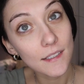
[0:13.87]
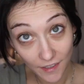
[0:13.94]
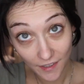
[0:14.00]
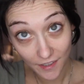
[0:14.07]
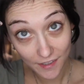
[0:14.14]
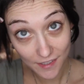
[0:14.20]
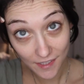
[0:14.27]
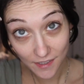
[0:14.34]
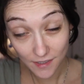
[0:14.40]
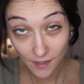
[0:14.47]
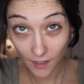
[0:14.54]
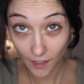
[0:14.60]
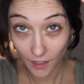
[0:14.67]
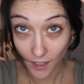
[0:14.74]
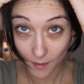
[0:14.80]
and since
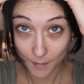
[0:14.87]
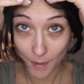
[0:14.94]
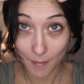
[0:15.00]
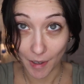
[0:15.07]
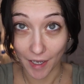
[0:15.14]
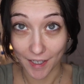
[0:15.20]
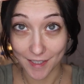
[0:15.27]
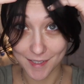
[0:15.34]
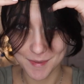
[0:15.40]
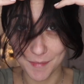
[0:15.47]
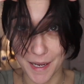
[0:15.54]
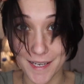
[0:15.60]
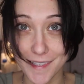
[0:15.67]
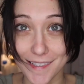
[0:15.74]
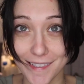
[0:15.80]
then I cut my bangs
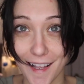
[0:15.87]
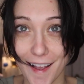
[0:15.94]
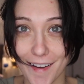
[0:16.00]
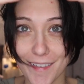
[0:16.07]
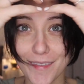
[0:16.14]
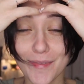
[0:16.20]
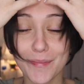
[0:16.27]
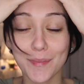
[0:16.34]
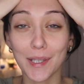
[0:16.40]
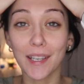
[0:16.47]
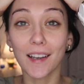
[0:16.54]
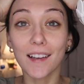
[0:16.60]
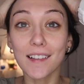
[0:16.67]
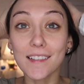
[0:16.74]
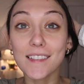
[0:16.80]
myself
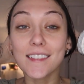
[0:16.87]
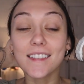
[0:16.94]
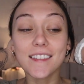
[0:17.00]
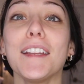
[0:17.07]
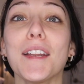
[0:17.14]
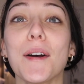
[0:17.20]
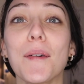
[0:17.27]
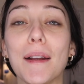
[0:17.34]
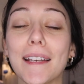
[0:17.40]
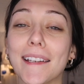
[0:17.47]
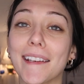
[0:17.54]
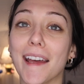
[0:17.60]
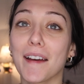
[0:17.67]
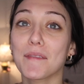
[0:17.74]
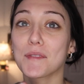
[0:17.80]
because, you know, I
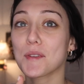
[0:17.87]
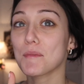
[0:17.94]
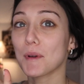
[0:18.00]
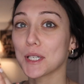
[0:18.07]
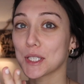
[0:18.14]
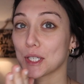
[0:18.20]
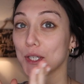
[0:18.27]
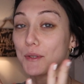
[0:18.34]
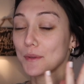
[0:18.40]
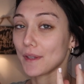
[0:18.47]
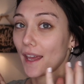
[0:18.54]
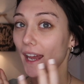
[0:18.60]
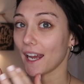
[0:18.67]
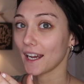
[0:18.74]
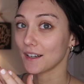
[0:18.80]
didn't have too much to do in
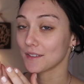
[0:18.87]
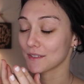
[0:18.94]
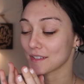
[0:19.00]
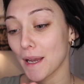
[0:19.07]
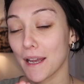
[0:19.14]
the house.